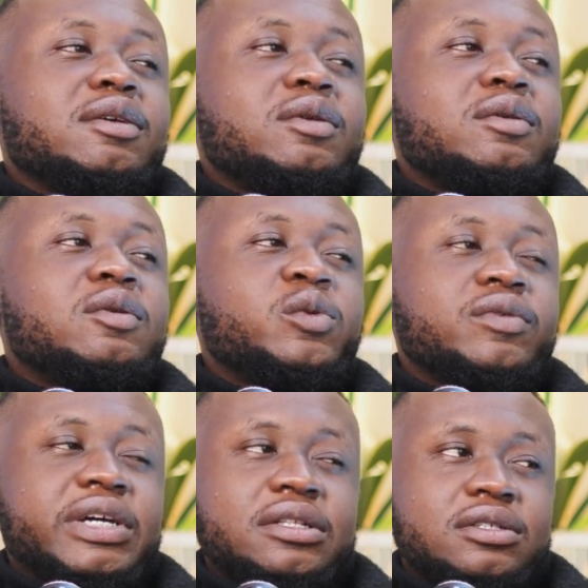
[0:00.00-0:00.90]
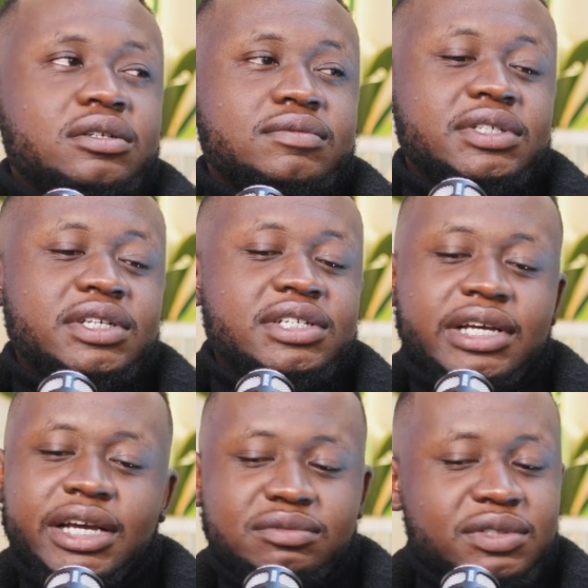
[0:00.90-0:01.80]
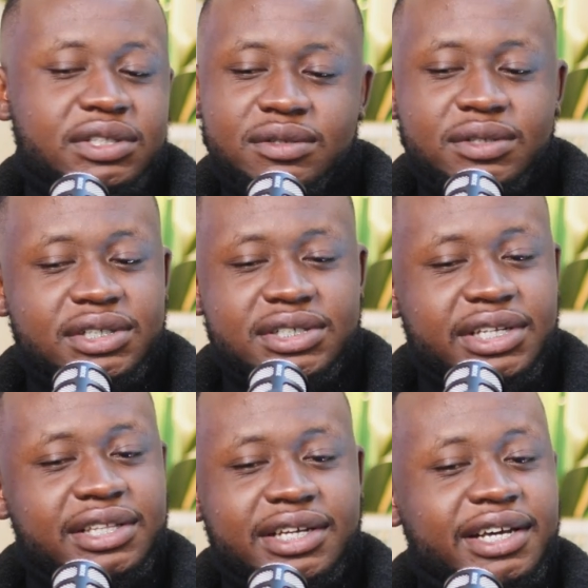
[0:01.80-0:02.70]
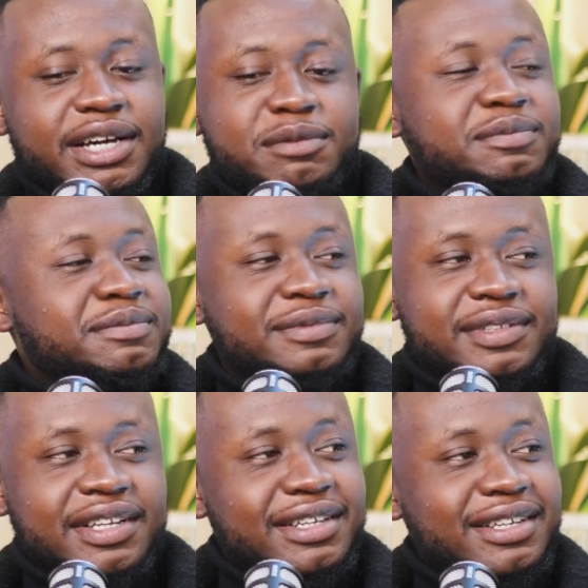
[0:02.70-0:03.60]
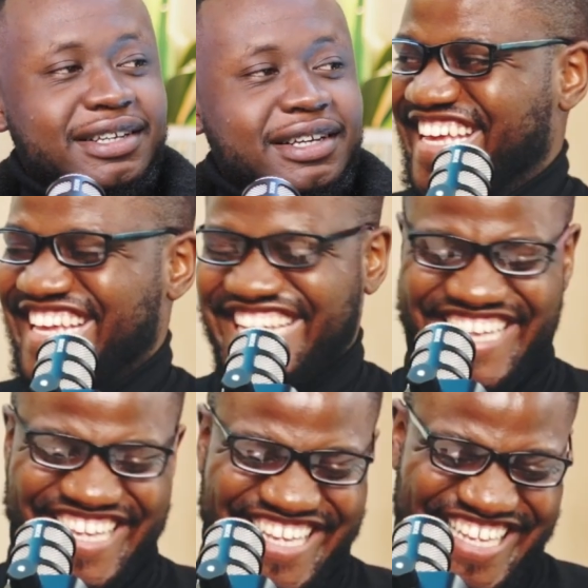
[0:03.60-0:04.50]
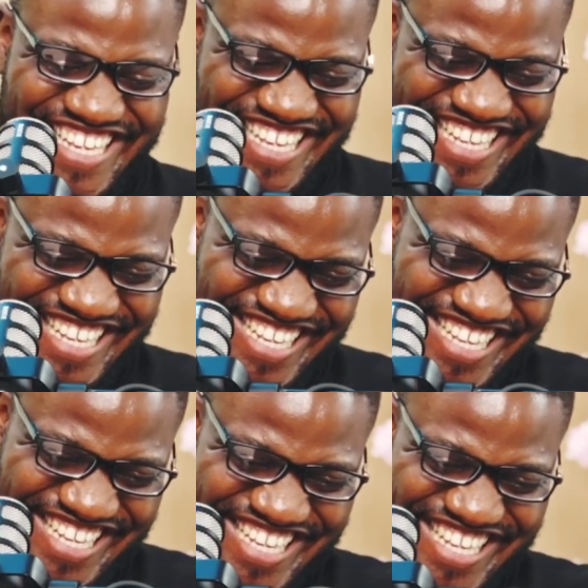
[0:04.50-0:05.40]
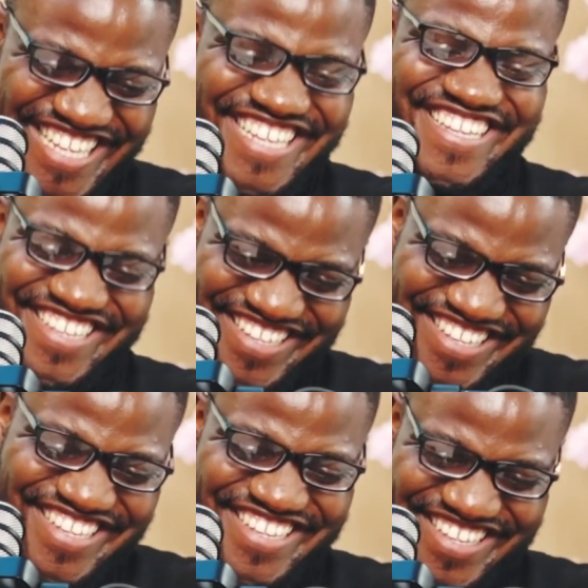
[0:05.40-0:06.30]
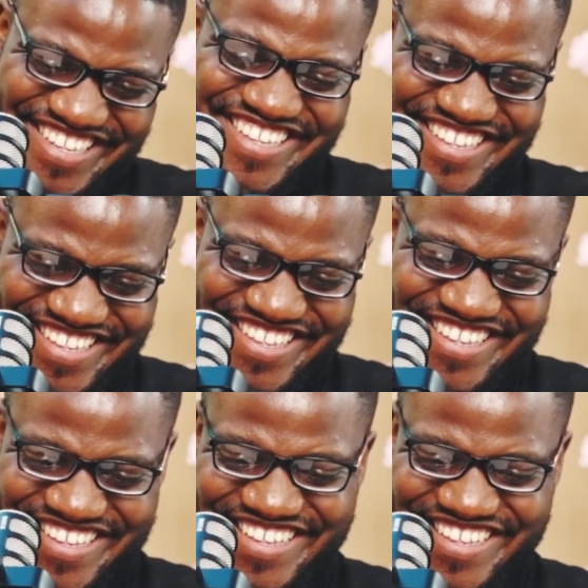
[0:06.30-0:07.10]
You know, we've had this conversation. I really don't understand that app. Like, I signed up and I just couldn't keep up.